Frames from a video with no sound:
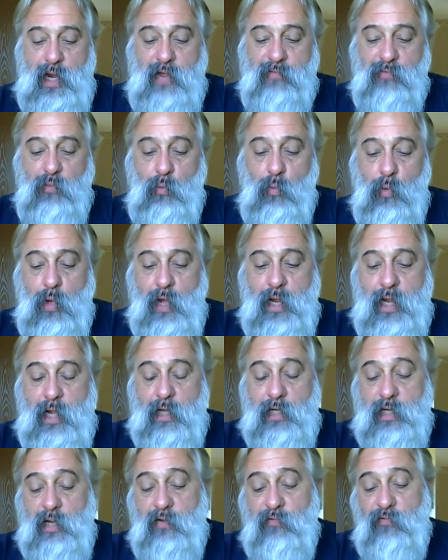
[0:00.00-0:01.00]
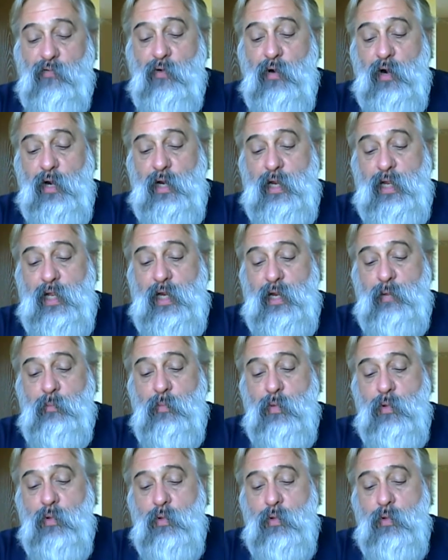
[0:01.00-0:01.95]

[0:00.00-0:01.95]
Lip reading: have to walk out that far and get him.